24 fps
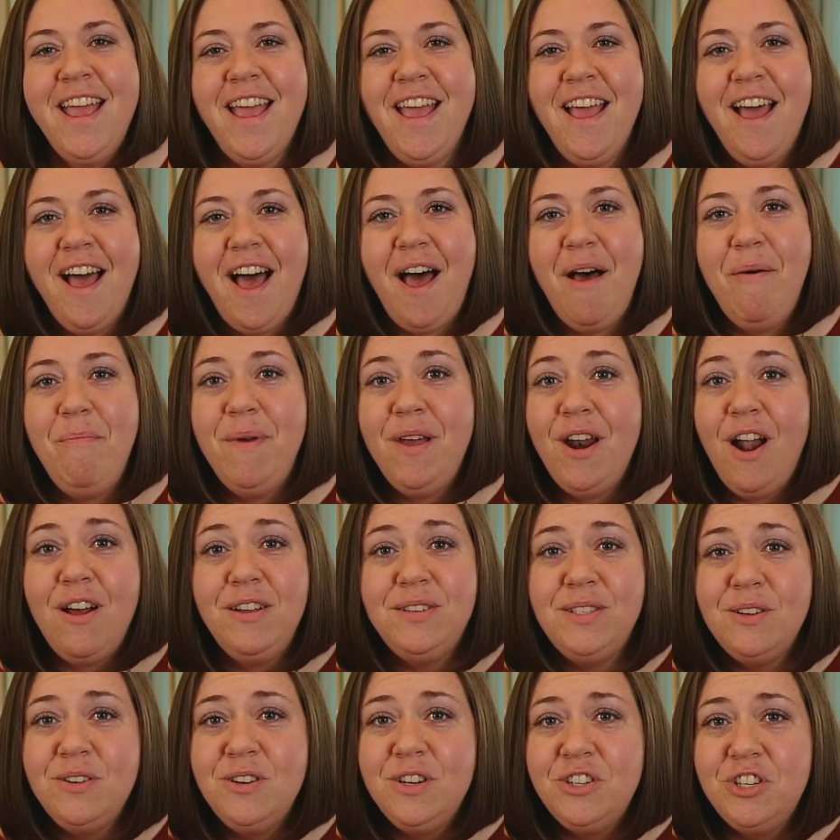But
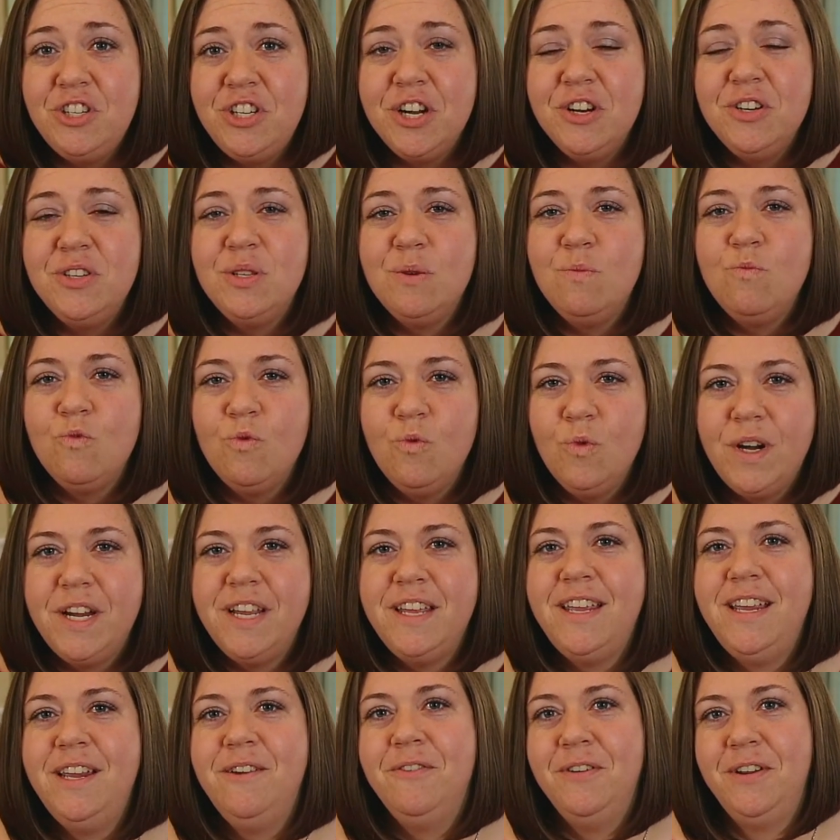also to share some
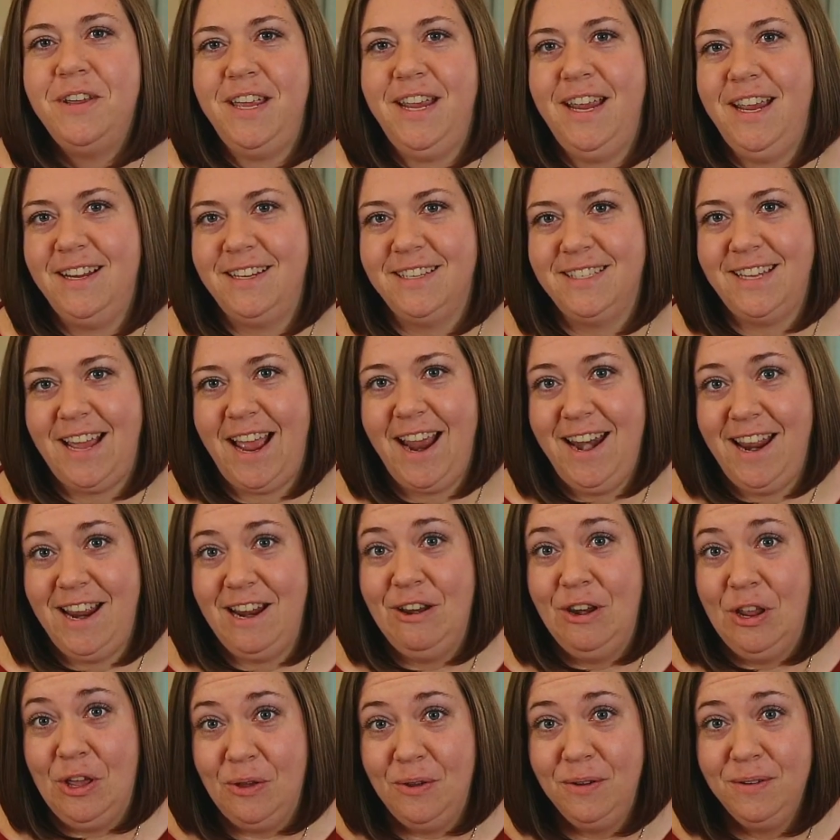really exciting
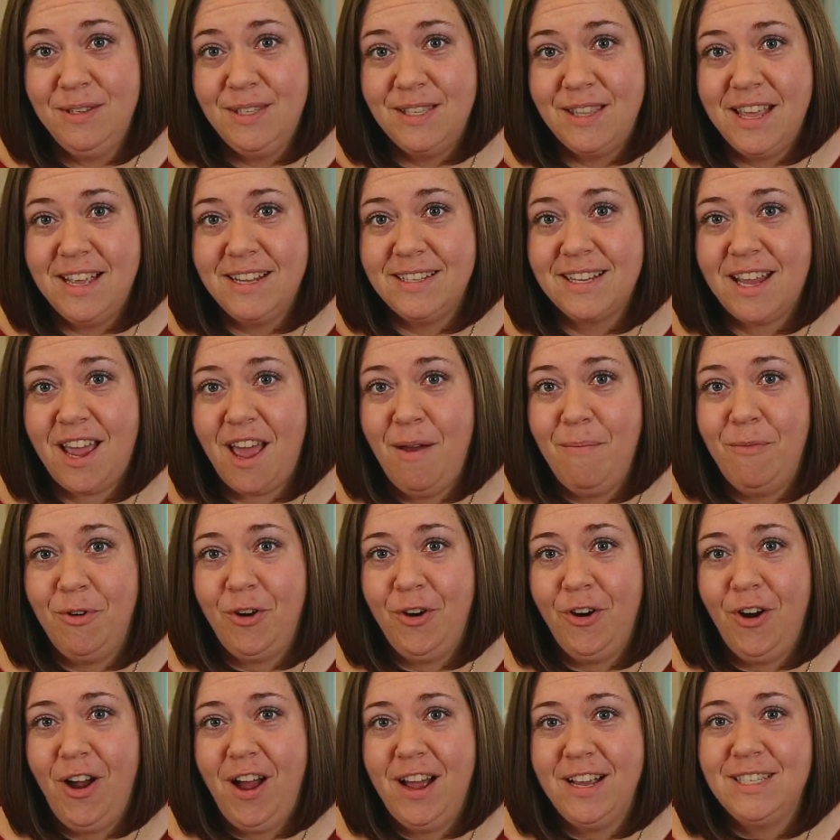news that's come
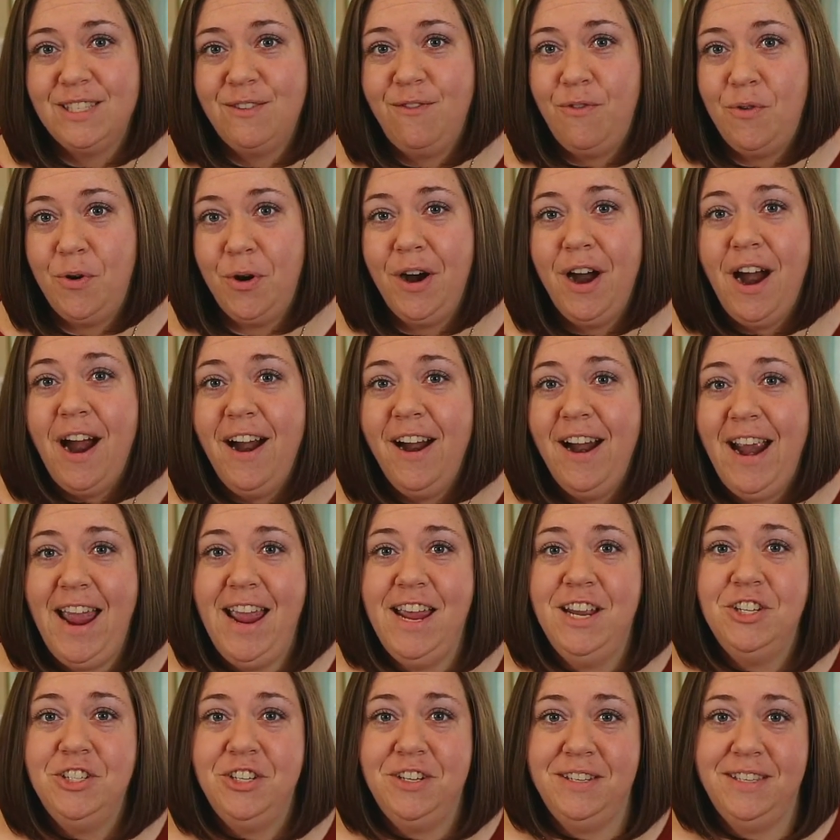across for our
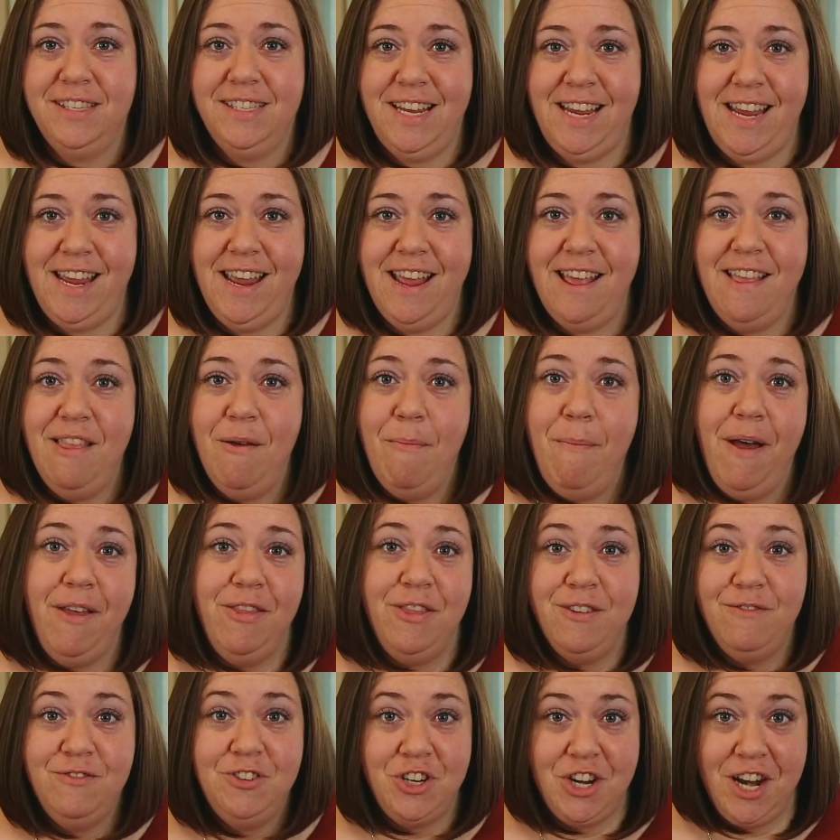agency in the month
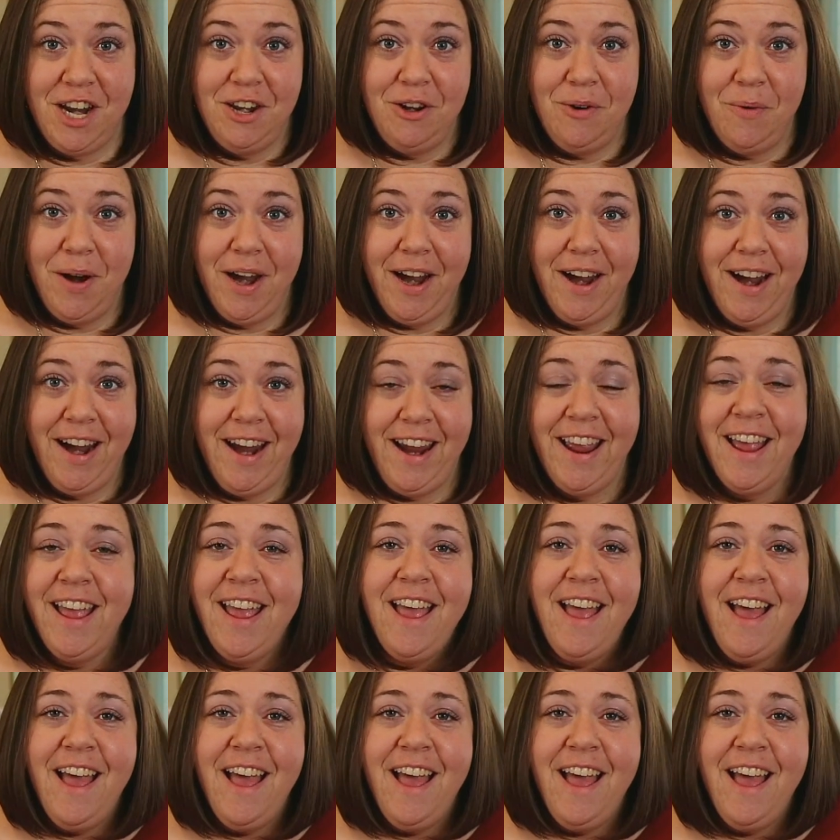of January.